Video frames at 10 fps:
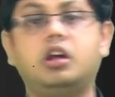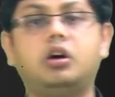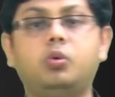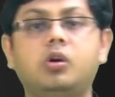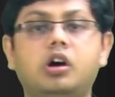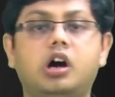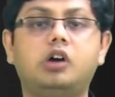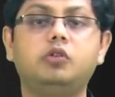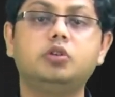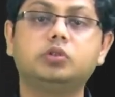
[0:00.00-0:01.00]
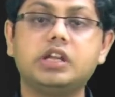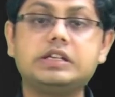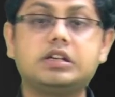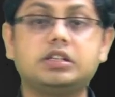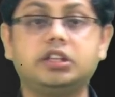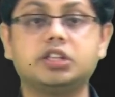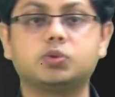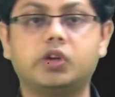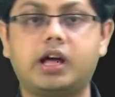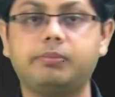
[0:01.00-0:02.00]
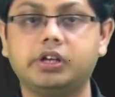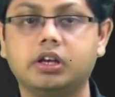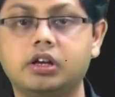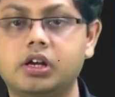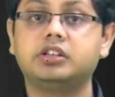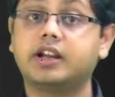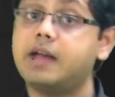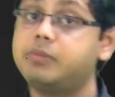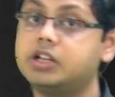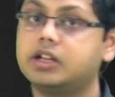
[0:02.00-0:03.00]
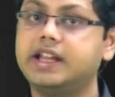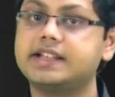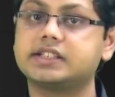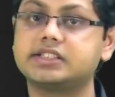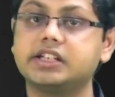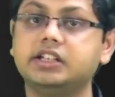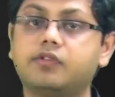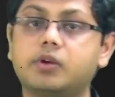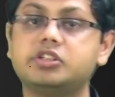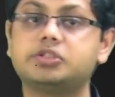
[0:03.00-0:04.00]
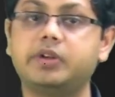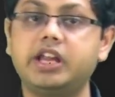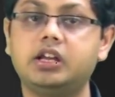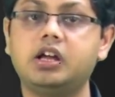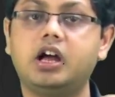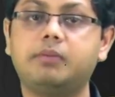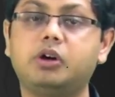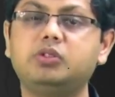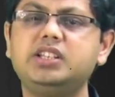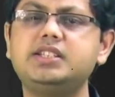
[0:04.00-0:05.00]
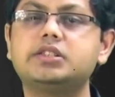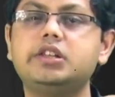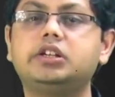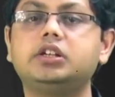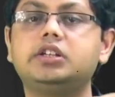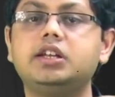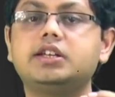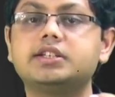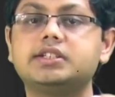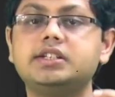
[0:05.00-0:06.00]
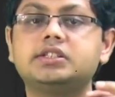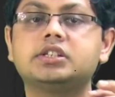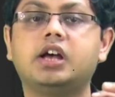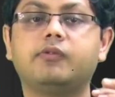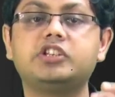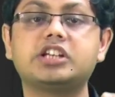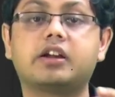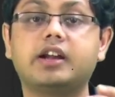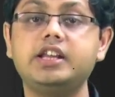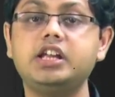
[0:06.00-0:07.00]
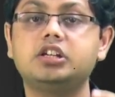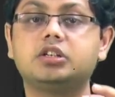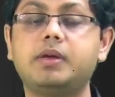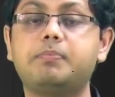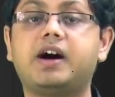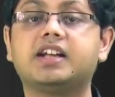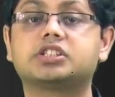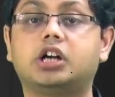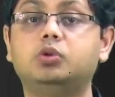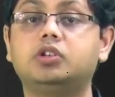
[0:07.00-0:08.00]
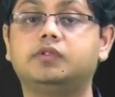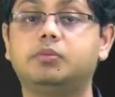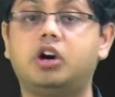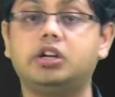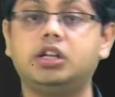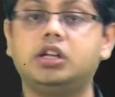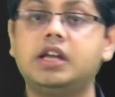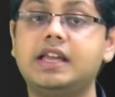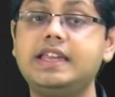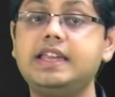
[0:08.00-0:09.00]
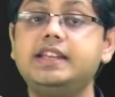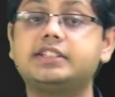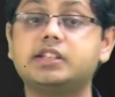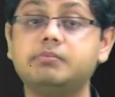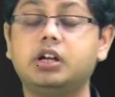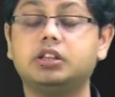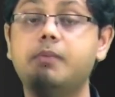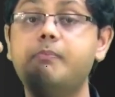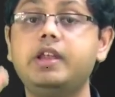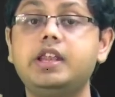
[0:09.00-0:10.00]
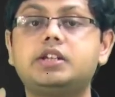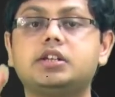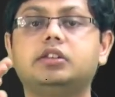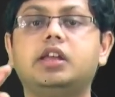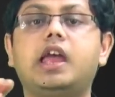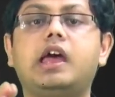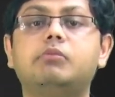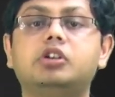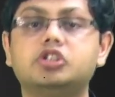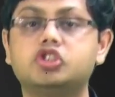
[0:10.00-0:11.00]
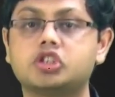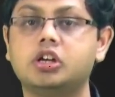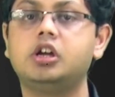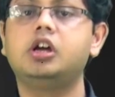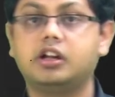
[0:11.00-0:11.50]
Now, how do you think this would happen? The rabbit gets a signal from his brain about these little delicacies which are ready to be passed out of the body. He eats them the minute they emerge.